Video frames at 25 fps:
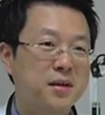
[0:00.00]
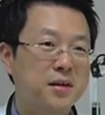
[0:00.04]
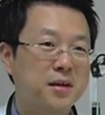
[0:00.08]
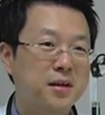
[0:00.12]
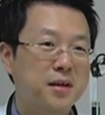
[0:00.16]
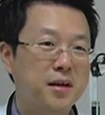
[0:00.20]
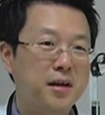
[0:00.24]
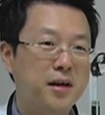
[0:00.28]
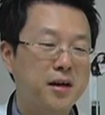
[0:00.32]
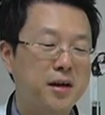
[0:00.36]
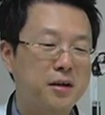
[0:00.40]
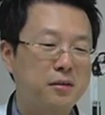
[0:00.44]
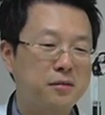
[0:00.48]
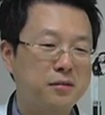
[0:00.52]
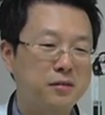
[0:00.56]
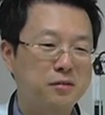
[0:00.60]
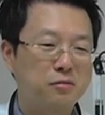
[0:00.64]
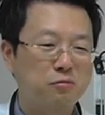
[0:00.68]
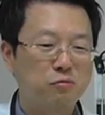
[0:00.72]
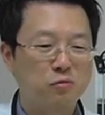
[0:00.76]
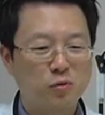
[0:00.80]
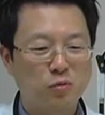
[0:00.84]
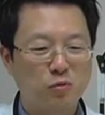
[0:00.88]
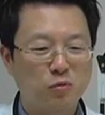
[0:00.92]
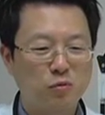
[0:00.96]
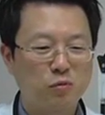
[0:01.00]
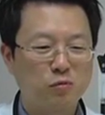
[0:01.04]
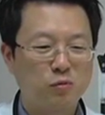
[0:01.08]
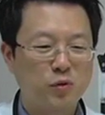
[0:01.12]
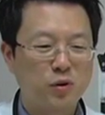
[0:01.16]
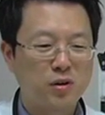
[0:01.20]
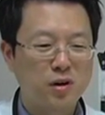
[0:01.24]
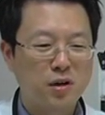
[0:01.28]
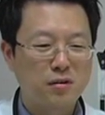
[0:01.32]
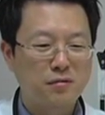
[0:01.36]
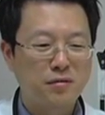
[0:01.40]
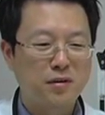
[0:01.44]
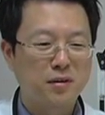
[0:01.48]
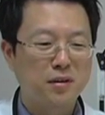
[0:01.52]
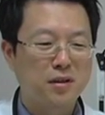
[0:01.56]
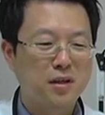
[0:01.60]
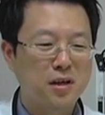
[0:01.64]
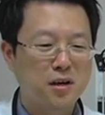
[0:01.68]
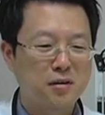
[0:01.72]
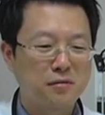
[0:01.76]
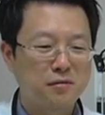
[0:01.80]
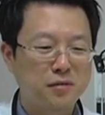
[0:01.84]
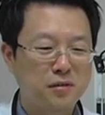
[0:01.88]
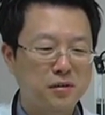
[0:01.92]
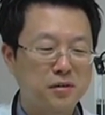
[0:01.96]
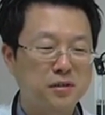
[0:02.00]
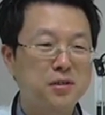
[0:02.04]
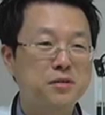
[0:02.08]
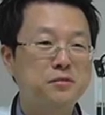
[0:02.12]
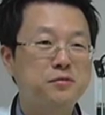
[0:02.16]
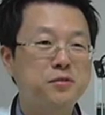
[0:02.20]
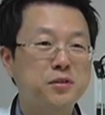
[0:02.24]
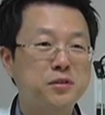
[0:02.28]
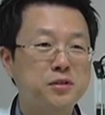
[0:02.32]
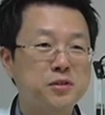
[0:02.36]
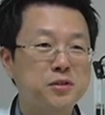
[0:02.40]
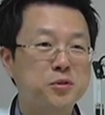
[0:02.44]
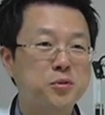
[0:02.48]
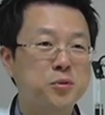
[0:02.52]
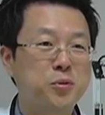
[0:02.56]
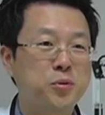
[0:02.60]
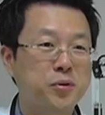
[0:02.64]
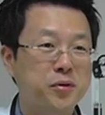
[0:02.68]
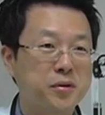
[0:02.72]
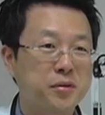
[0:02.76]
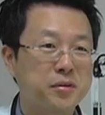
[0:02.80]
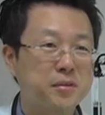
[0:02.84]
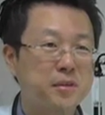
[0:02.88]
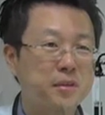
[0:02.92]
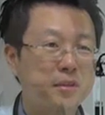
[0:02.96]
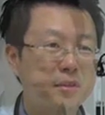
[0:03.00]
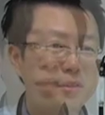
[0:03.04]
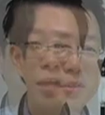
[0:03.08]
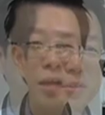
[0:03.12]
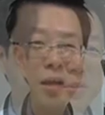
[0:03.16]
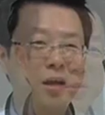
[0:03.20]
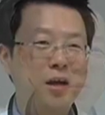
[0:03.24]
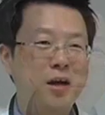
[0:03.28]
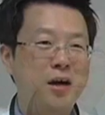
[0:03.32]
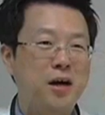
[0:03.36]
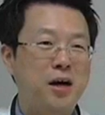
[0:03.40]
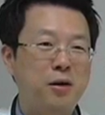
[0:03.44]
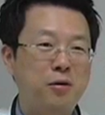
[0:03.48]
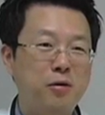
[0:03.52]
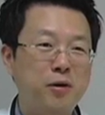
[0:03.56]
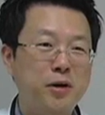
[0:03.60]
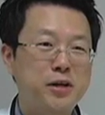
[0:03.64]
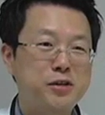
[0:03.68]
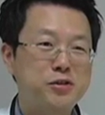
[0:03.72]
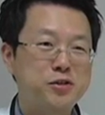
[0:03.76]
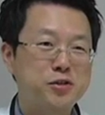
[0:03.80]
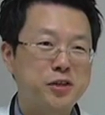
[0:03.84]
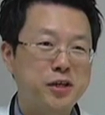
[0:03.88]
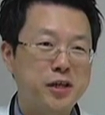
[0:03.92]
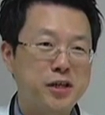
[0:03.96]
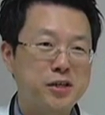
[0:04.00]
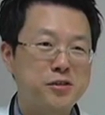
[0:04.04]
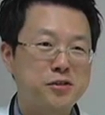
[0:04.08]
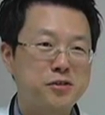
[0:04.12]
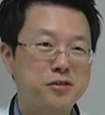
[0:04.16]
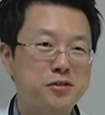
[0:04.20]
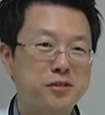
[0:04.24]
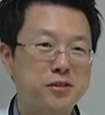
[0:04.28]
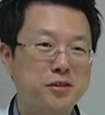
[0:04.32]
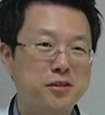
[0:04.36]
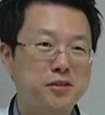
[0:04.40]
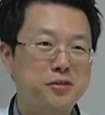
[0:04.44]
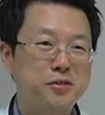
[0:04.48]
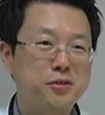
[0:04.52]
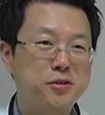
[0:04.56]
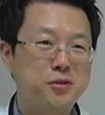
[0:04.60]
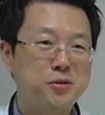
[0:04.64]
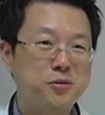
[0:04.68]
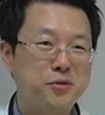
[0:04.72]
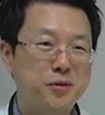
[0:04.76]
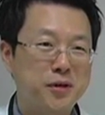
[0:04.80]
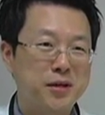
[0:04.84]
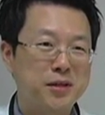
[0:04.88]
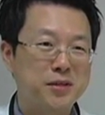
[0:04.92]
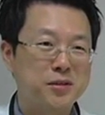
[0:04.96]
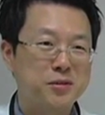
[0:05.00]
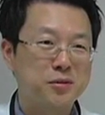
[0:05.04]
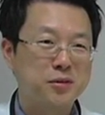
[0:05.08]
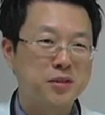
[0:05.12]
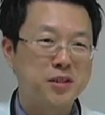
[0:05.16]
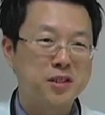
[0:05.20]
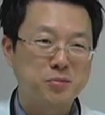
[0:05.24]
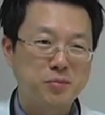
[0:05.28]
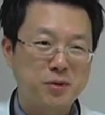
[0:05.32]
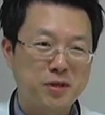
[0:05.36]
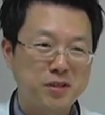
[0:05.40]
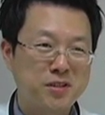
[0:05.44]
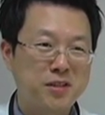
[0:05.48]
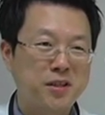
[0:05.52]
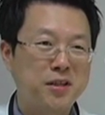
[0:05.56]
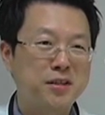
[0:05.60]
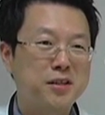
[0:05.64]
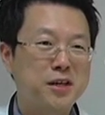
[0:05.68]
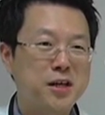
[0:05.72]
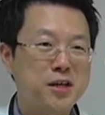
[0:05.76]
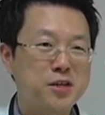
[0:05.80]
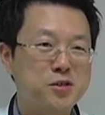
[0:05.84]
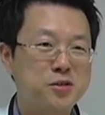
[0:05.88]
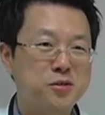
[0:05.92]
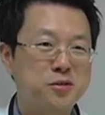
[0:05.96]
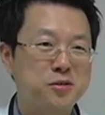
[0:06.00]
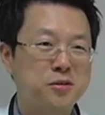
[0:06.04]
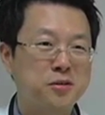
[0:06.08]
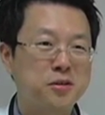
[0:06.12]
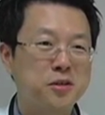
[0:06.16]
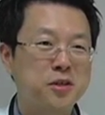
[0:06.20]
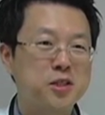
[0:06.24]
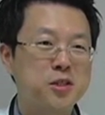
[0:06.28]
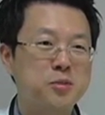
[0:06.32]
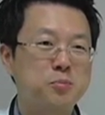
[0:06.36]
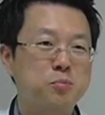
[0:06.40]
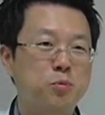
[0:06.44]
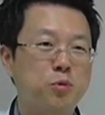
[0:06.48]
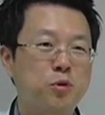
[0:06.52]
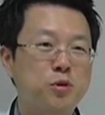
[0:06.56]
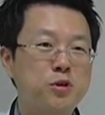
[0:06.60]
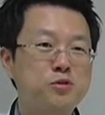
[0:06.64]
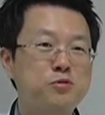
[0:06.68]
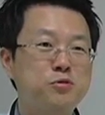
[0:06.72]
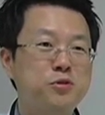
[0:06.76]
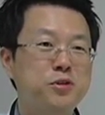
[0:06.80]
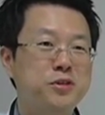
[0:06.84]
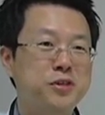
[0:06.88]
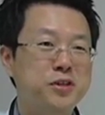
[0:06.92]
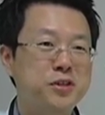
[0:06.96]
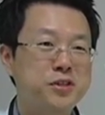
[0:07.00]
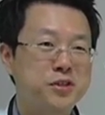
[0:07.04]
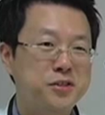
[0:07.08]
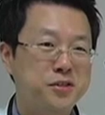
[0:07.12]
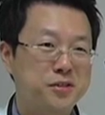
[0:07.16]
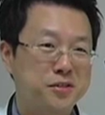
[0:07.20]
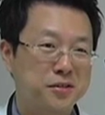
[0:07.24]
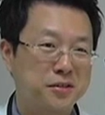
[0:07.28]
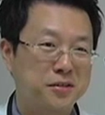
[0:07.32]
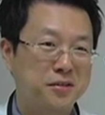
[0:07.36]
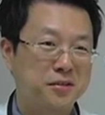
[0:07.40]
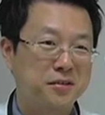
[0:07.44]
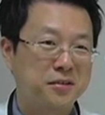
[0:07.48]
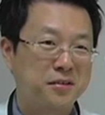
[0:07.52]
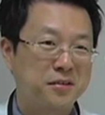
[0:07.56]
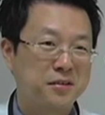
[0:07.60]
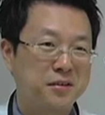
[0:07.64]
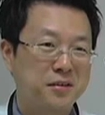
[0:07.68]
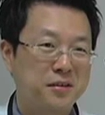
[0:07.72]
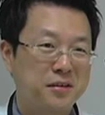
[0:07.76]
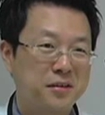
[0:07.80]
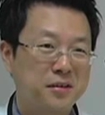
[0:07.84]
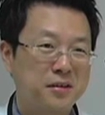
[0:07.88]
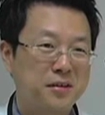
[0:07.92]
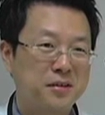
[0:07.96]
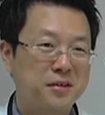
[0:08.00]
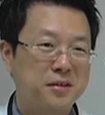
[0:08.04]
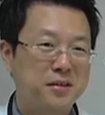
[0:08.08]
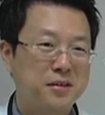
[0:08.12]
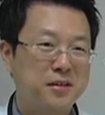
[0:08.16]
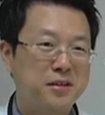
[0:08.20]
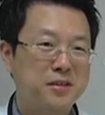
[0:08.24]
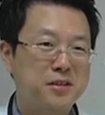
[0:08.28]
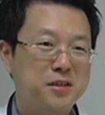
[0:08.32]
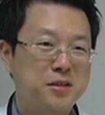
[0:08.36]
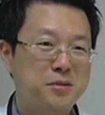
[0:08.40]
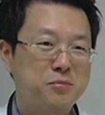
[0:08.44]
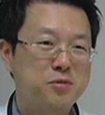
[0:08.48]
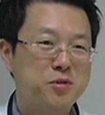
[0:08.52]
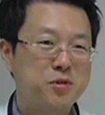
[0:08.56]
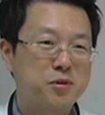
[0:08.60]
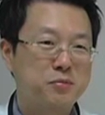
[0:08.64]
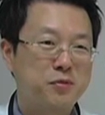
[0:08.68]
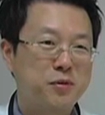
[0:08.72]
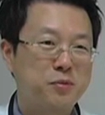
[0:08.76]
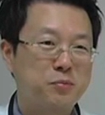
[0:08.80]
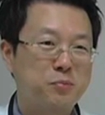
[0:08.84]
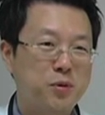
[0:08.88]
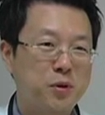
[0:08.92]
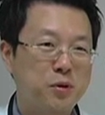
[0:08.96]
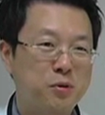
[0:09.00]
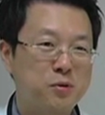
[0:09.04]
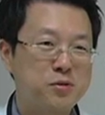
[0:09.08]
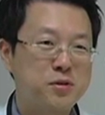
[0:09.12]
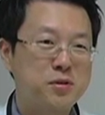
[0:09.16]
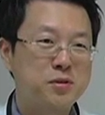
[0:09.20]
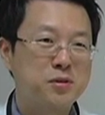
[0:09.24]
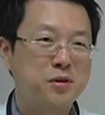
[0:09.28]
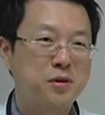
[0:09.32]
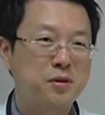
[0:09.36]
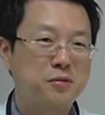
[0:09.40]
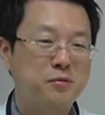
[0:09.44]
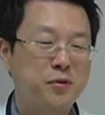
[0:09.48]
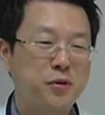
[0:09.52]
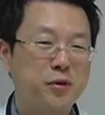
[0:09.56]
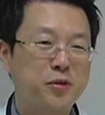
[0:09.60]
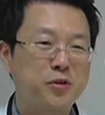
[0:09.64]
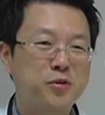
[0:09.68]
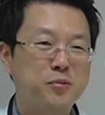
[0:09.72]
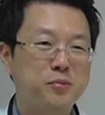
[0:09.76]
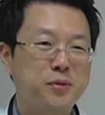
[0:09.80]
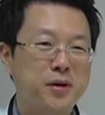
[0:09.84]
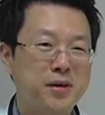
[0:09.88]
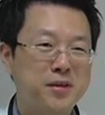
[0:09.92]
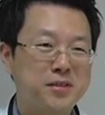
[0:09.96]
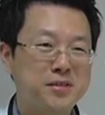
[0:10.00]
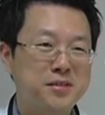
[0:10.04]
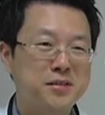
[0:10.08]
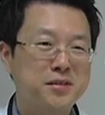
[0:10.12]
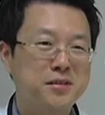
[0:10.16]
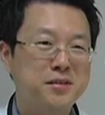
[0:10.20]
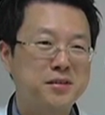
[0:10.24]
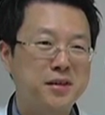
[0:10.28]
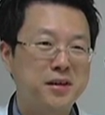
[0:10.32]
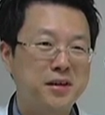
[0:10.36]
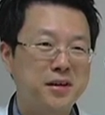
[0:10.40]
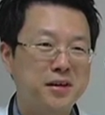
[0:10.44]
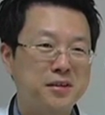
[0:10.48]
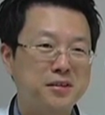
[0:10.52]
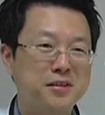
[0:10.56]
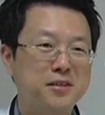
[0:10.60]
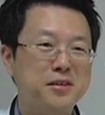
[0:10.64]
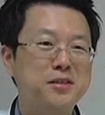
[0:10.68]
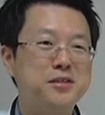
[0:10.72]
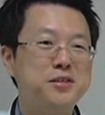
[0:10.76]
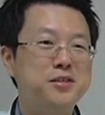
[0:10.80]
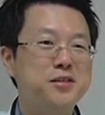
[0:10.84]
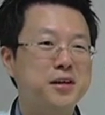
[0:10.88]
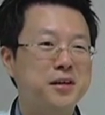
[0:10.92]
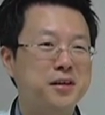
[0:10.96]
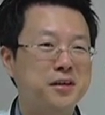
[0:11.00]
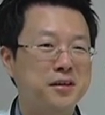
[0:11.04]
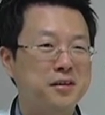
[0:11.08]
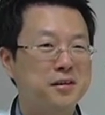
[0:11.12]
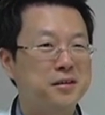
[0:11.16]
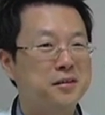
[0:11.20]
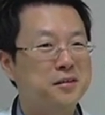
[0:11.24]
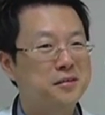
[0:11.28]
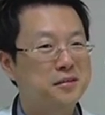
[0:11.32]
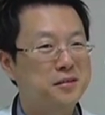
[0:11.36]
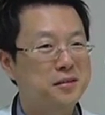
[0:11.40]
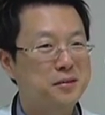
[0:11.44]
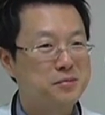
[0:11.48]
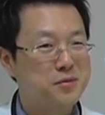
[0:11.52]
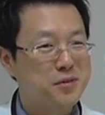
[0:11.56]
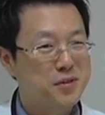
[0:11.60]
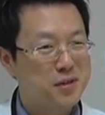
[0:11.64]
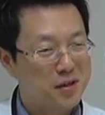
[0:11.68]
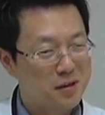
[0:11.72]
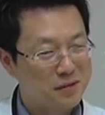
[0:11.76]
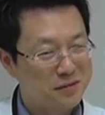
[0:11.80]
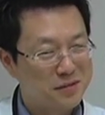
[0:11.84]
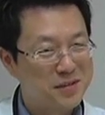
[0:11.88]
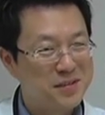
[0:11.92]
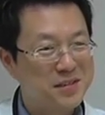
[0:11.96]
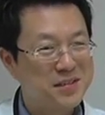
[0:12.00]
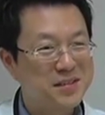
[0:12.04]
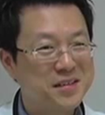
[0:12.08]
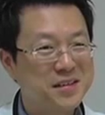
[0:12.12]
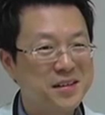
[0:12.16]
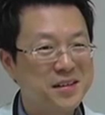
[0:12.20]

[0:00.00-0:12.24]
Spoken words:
And we cover a lot of different disorders. Our education in the U.S., especially at National, is more traditional in terms of approach of Oriental medicine than in China themselves.